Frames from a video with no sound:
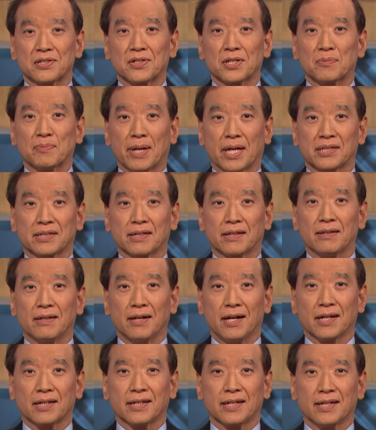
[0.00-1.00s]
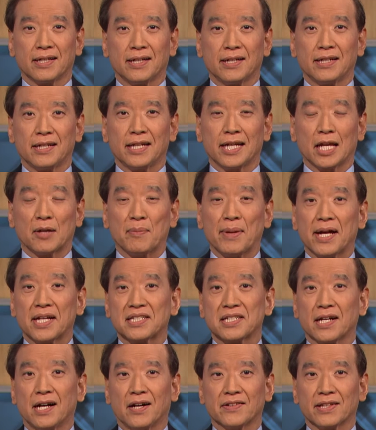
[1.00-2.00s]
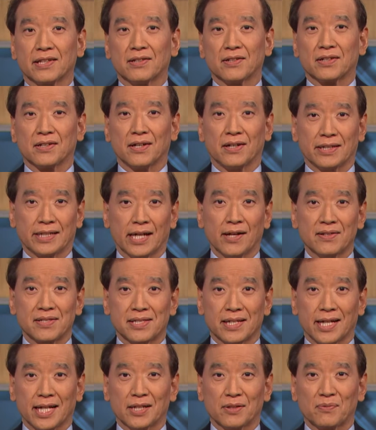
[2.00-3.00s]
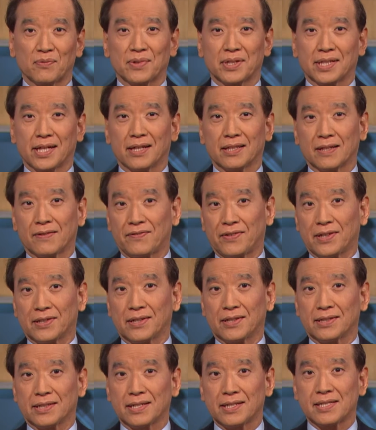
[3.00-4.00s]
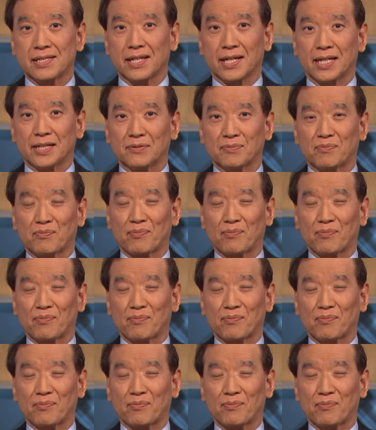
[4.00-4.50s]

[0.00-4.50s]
turn back the clock and match how they look on the outside with how they feel on the inside.